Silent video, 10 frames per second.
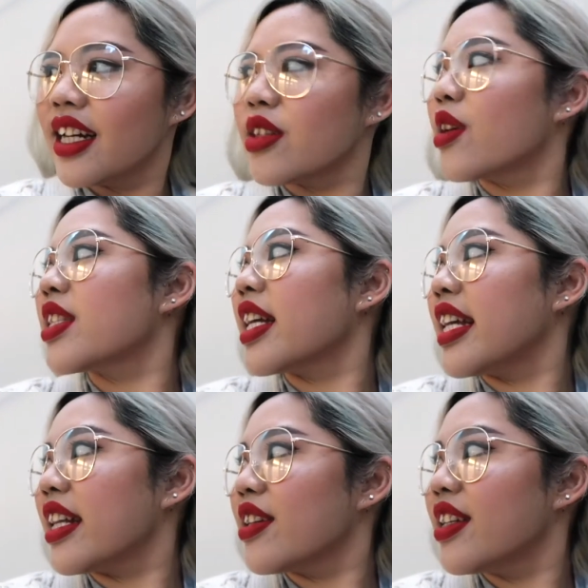No, it's like
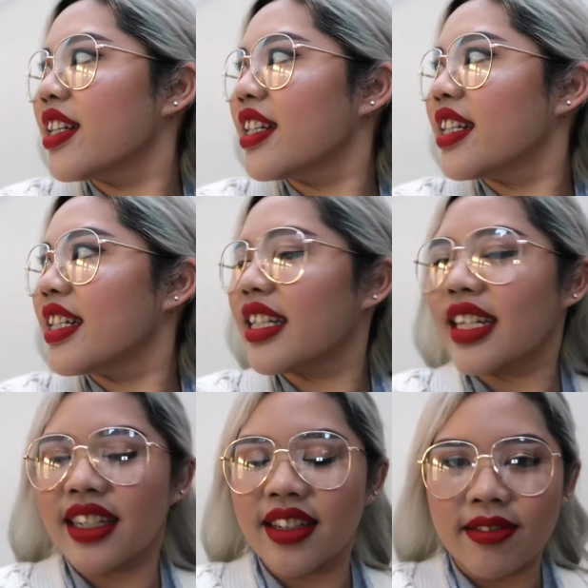yellow. Oh, yeah.
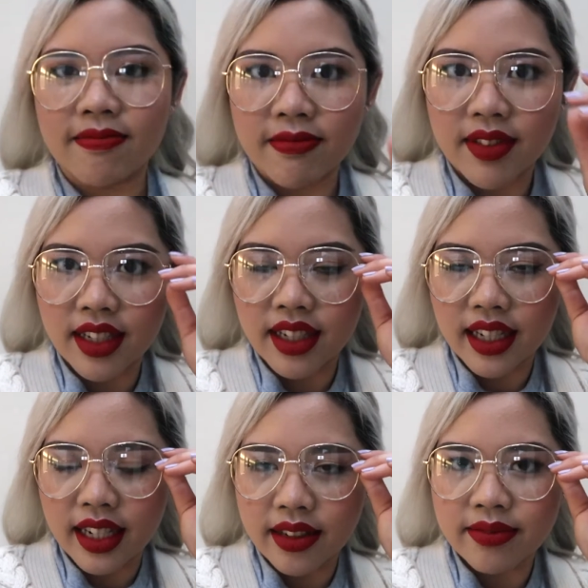Yeah.
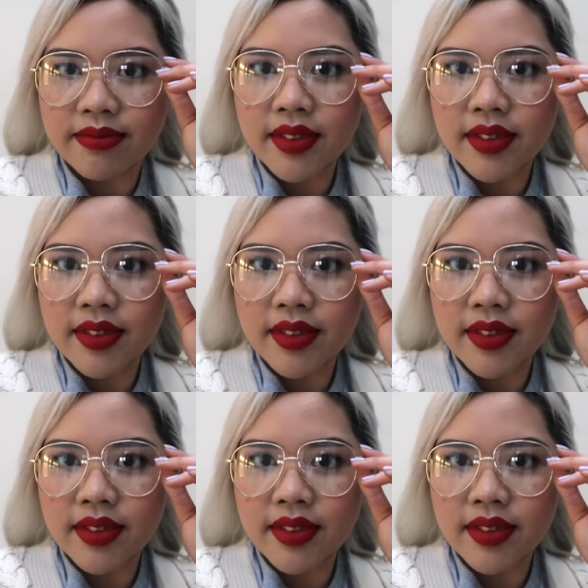Okay.